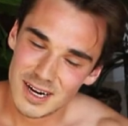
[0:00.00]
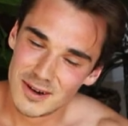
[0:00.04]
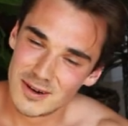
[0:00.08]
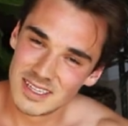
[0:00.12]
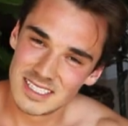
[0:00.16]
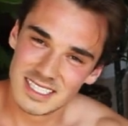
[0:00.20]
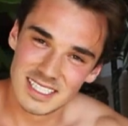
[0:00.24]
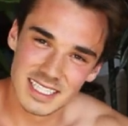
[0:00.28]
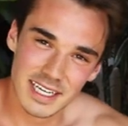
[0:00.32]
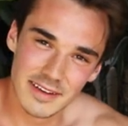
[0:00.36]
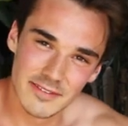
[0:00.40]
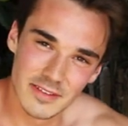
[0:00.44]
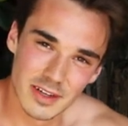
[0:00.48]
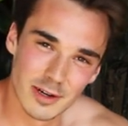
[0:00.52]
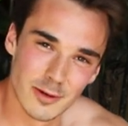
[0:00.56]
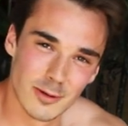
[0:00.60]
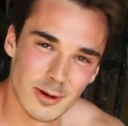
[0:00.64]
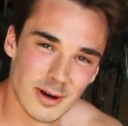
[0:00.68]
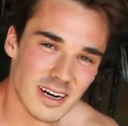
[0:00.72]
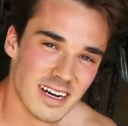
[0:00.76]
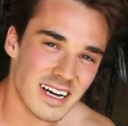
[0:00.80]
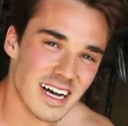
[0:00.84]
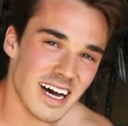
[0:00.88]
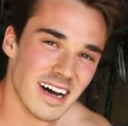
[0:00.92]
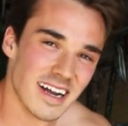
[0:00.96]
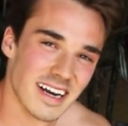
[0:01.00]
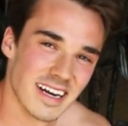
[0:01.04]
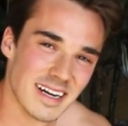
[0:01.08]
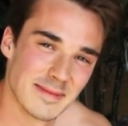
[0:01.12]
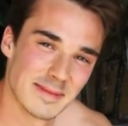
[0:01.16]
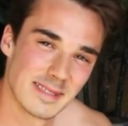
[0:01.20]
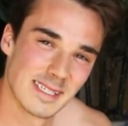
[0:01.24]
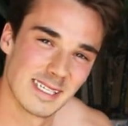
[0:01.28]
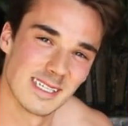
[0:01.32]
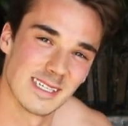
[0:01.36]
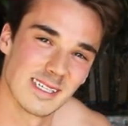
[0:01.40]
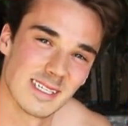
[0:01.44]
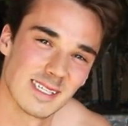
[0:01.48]
Wasn't even a workout and
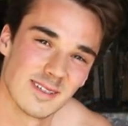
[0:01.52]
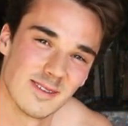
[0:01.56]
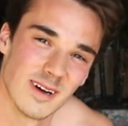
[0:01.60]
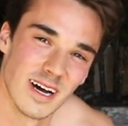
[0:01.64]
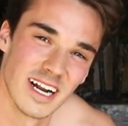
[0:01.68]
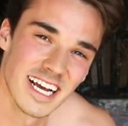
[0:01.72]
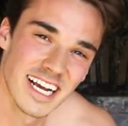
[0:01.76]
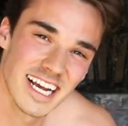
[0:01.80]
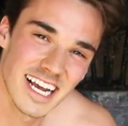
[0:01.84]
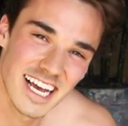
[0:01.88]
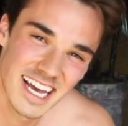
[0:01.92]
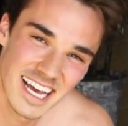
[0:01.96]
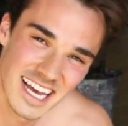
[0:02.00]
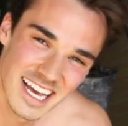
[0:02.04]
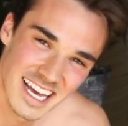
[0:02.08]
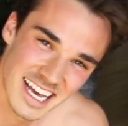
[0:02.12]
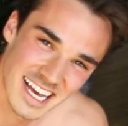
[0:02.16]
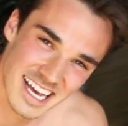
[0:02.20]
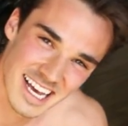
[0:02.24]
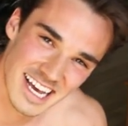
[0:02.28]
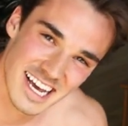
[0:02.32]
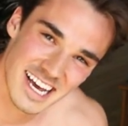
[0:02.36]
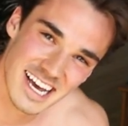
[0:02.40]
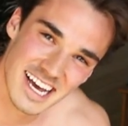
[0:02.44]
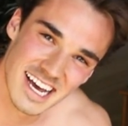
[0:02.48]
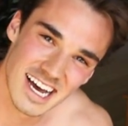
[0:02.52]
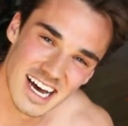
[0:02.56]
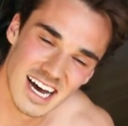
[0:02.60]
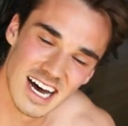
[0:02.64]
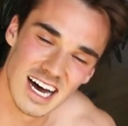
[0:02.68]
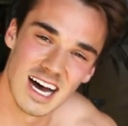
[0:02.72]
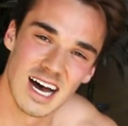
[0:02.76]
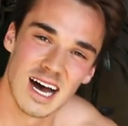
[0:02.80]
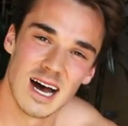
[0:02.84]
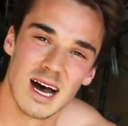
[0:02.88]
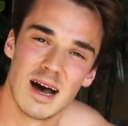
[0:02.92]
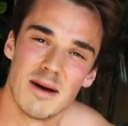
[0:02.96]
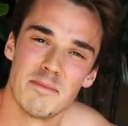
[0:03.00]
I'm still sweating.
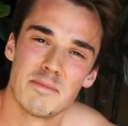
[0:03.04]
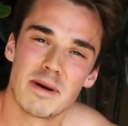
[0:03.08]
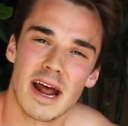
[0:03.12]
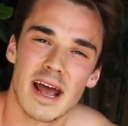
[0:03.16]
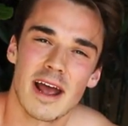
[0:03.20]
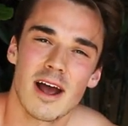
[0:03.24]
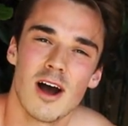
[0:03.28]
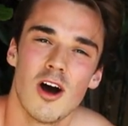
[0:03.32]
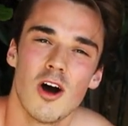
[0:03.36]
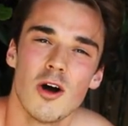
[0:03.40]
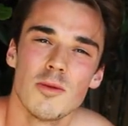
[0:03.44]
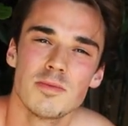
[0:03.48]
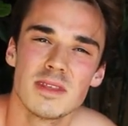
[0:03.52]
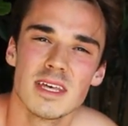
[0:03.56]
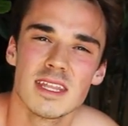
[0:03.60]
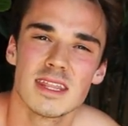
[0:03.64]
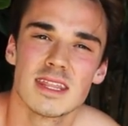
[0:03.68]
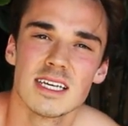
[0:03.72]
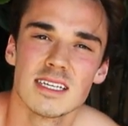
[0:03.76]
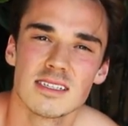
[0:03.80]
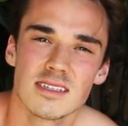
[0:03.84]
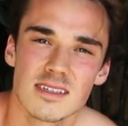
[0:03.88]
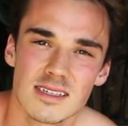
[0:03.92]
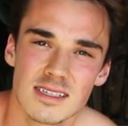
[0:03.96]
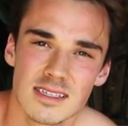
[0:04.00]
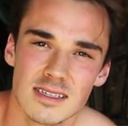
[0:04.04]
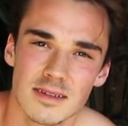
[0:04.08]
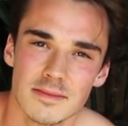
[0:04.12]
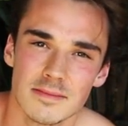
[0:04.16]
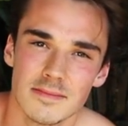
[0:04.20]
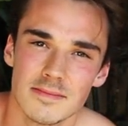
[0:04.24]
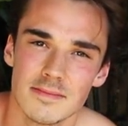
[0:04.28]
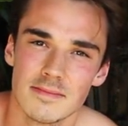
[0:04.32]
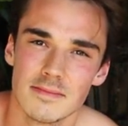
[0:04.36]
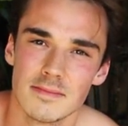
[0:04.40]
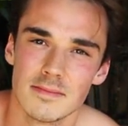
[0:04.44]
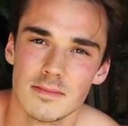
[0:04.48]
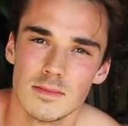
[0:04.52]
But I hope that these are
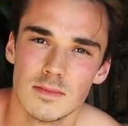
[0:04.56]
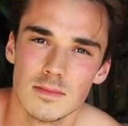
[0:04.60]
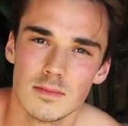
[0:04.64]
some